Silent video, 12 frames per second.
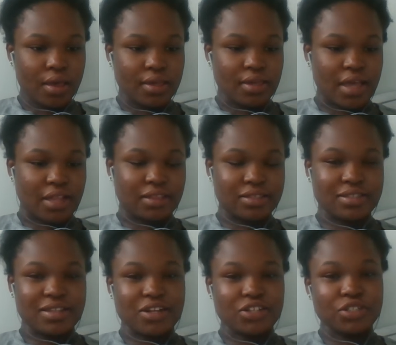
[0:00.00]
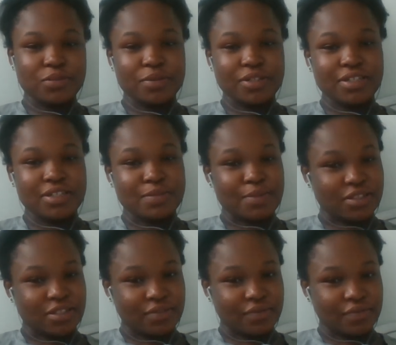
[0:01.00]
Yeah, this is actually pretty
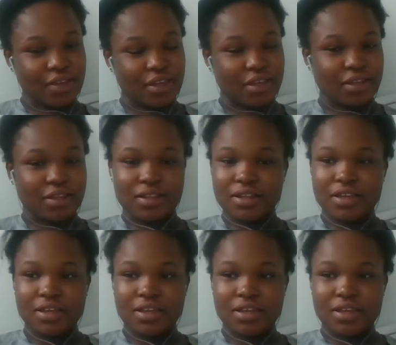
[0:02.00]
expensive in